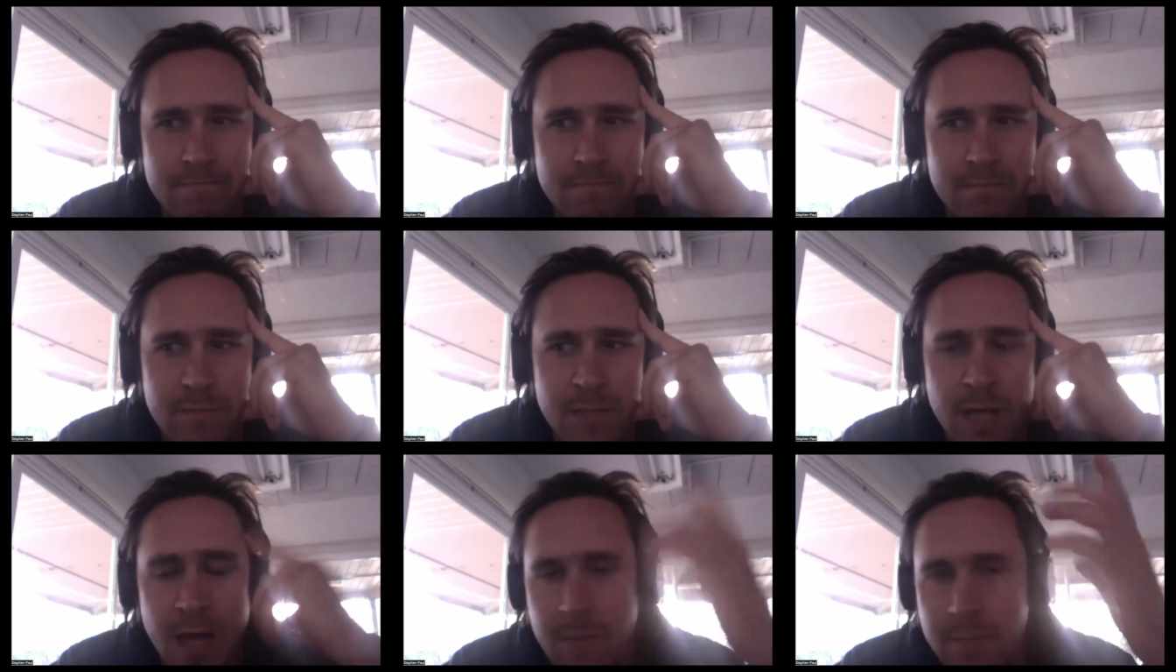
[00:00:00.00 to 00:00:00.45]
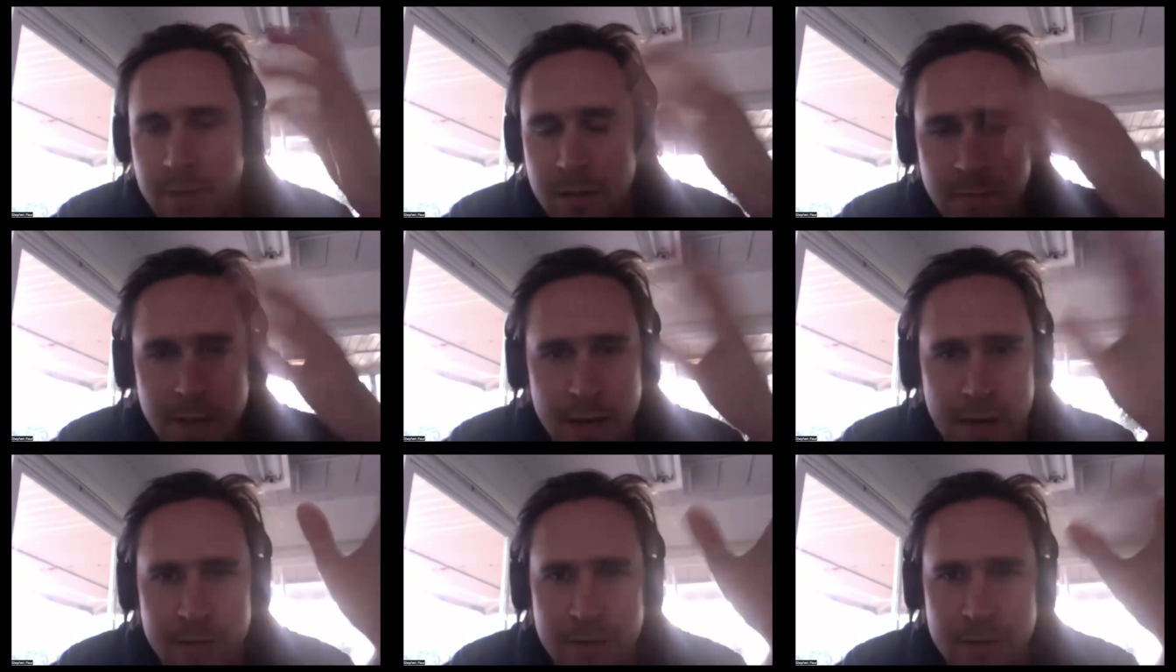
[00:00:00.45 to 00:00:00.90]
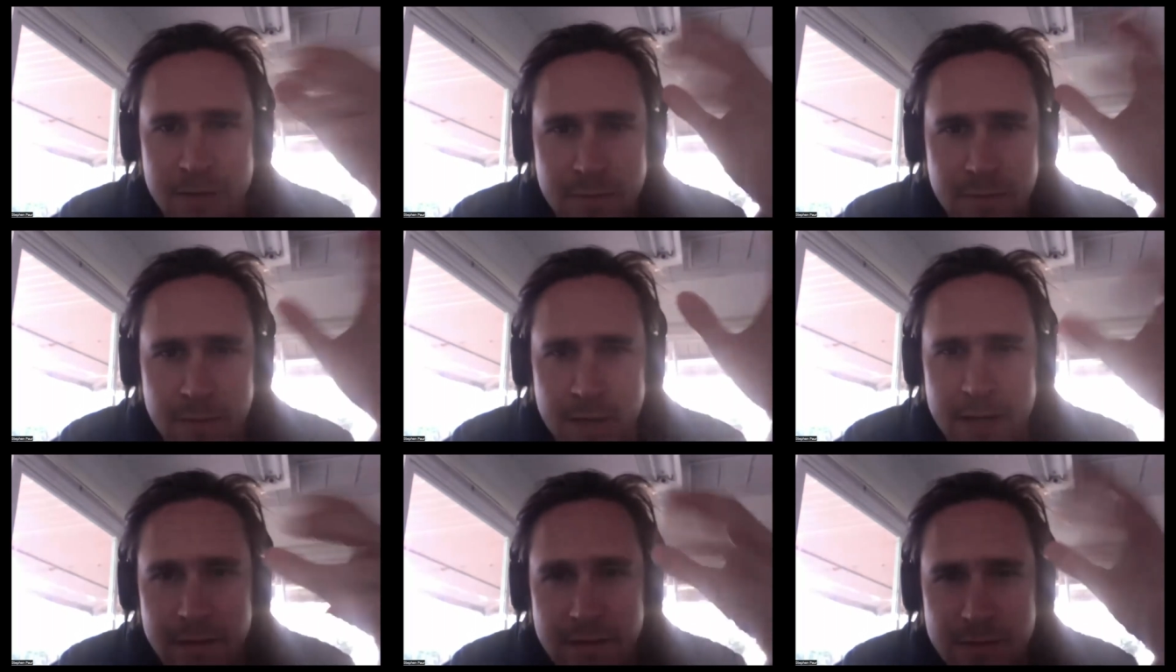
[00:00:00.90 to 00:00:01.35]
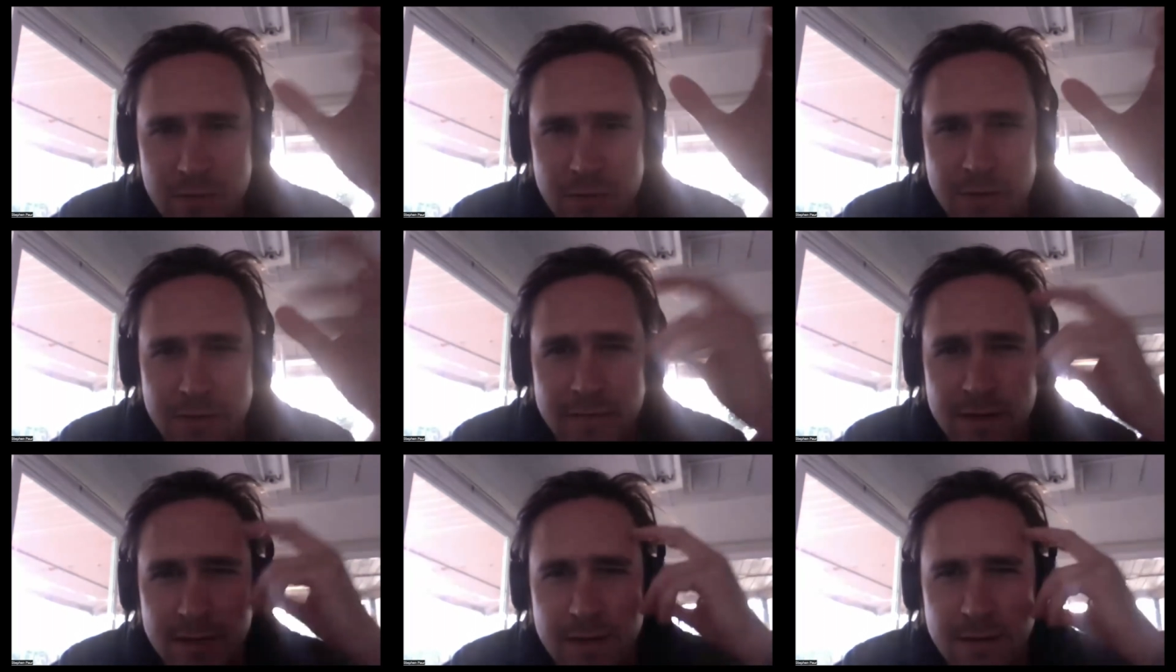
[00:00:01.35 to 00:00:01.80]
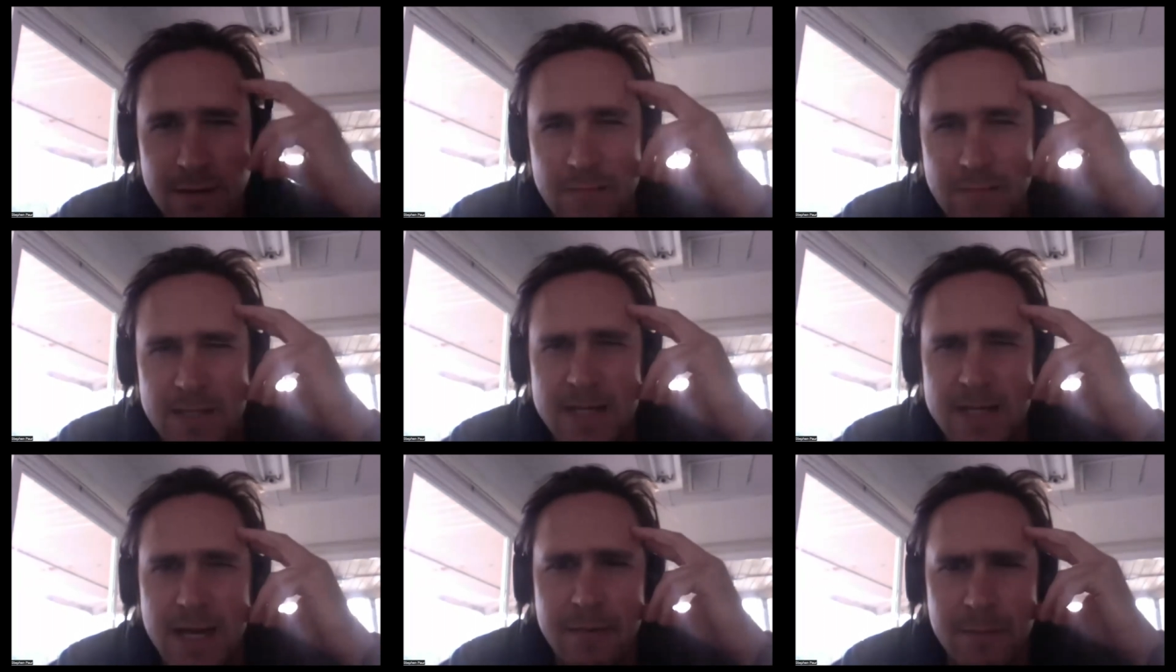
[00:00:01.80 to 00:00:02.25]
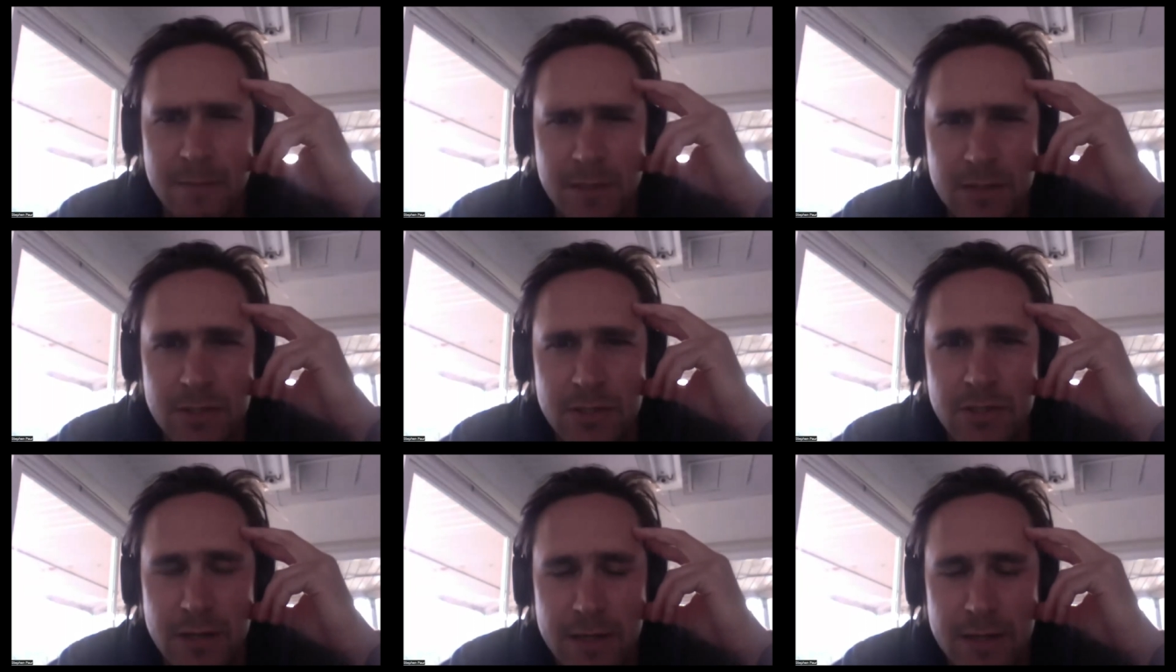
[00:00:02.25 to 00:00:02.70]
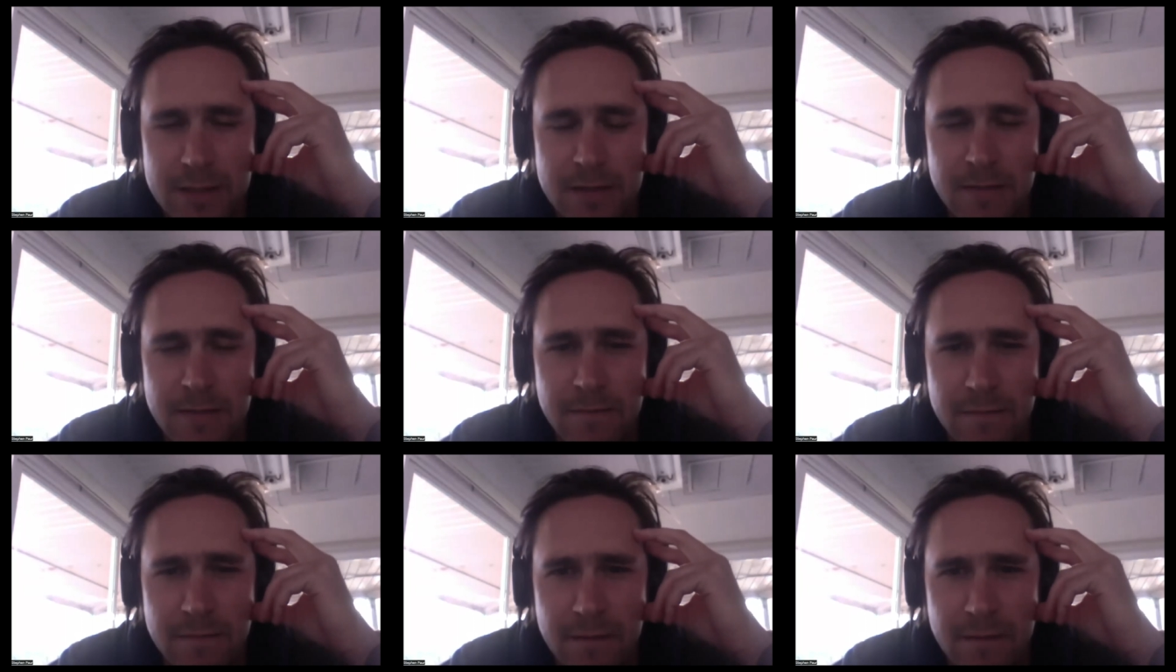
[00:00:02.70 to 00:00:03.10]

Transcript: not be bound by sort of the, the time constraints of,